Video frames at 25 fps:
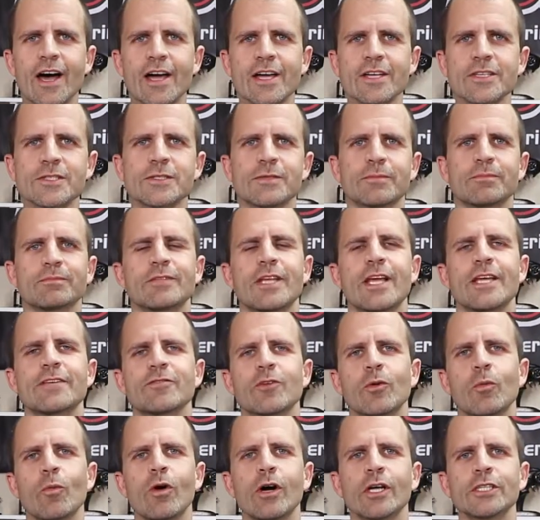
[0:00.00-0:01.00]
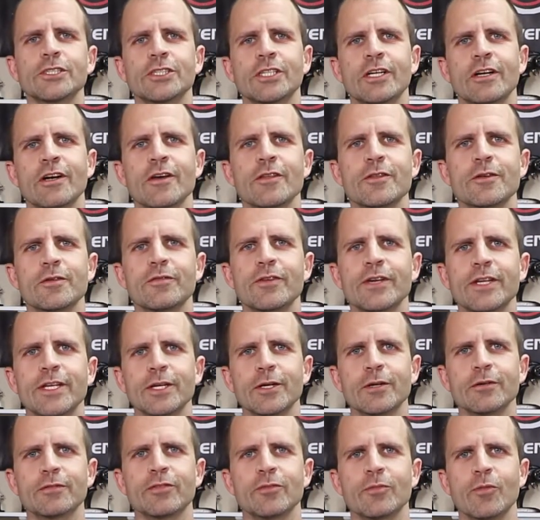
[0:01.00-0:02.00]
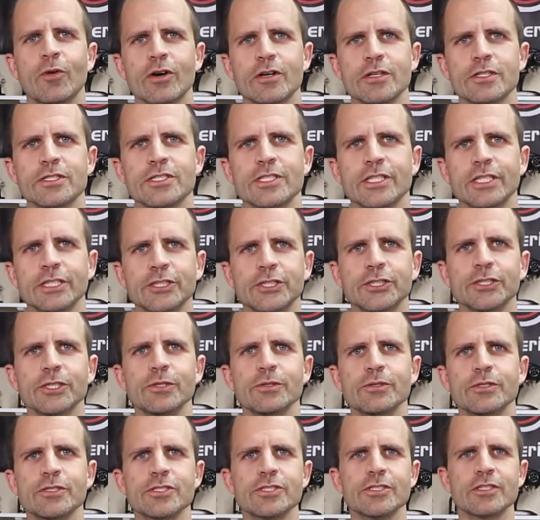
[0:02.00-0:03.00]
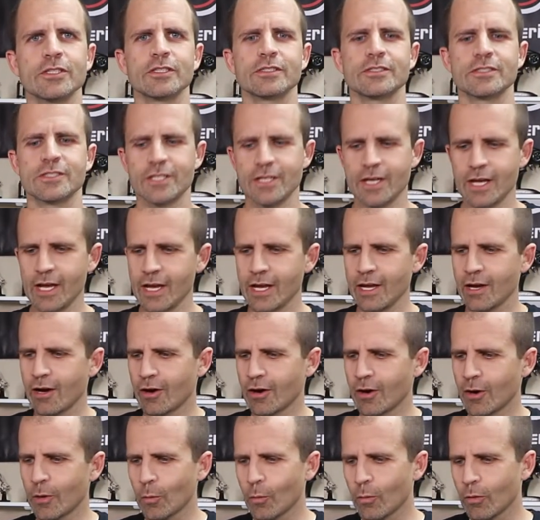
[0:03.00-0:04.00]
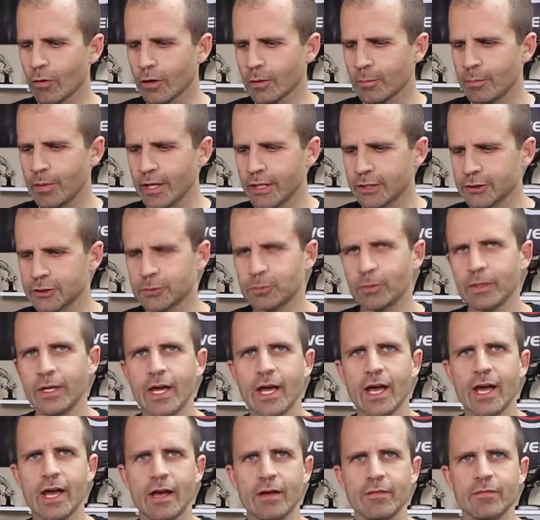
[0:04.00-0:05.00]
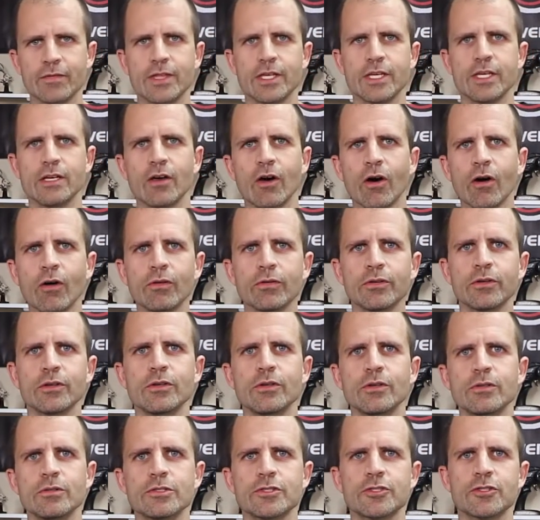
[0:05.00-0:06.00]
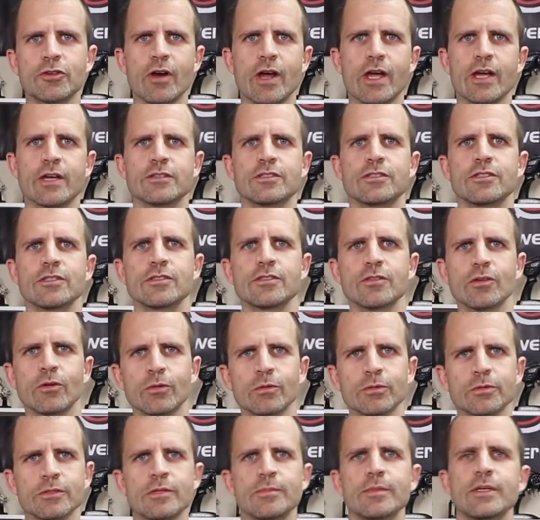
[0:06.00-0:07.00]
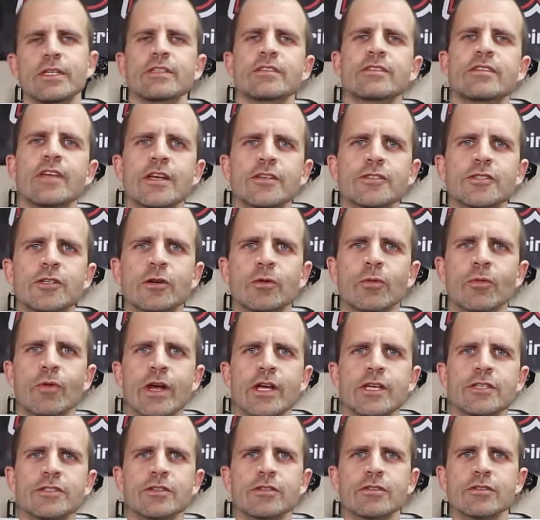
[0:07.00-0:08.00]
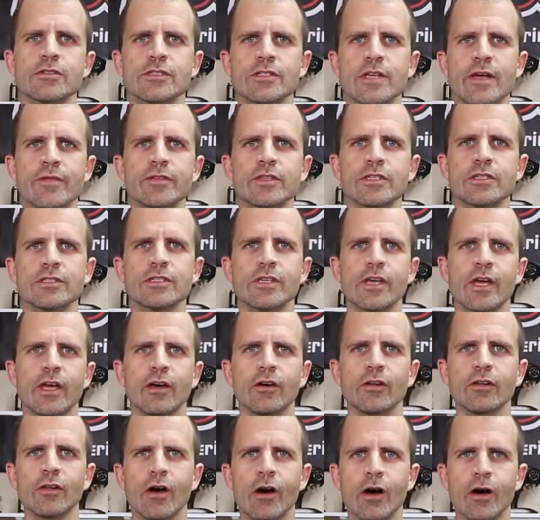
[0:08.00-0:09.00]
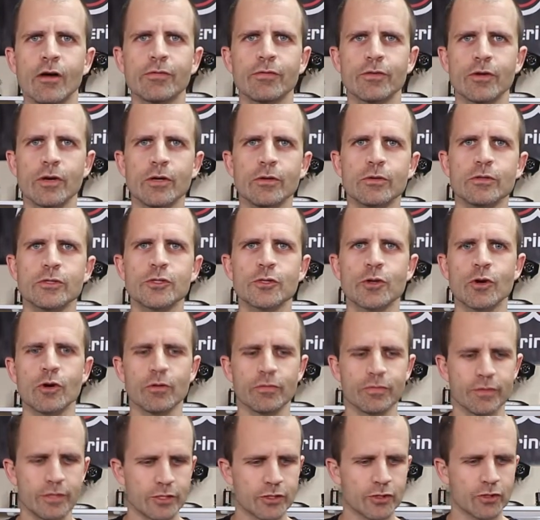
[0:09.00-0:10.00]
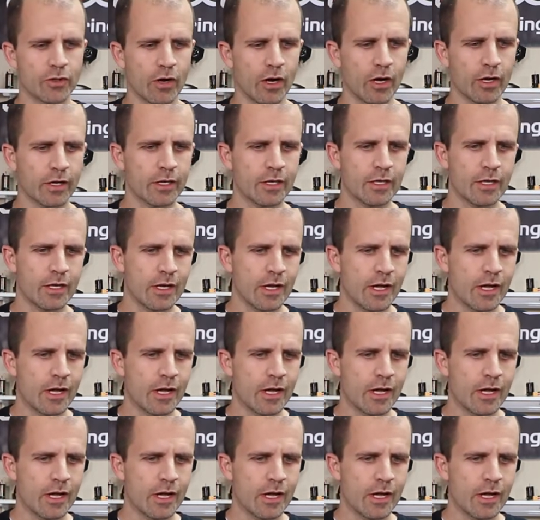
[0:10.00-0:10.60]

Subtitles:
guys, thanks for watching another video from RCJuice. Today on our workbench we have the all-new Traxxas Ultimate Desert Racer 7th scale off-road trophy truck.